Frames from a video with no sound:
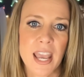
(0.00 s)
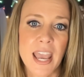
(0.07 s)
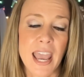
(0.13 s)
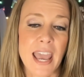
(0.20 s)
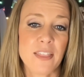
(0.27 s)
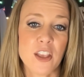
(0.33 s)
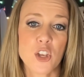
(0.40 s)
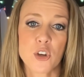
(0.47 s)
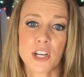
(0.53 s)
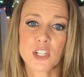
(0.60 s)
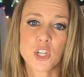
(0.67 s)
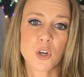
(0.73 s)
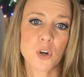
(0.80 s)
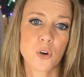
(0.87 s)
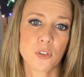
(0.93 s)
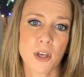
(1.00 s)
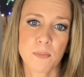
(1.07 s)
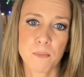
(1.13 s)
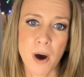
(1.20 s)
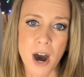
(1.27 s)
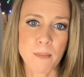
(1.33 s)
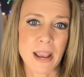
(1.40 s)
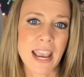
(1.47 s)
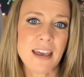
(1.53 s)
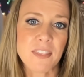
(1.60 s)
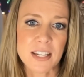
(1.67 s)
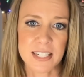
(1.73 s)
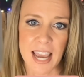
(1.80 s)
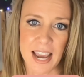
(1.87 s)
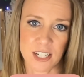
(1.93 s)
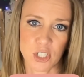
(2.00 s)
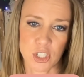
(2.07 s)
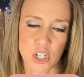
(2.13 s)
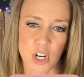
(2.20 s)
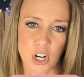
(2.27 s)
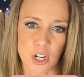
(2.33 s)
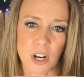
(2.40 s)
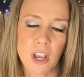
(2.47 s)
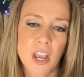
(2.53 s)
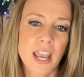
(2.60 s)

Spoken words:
And then you could do the mom and the dad shirt.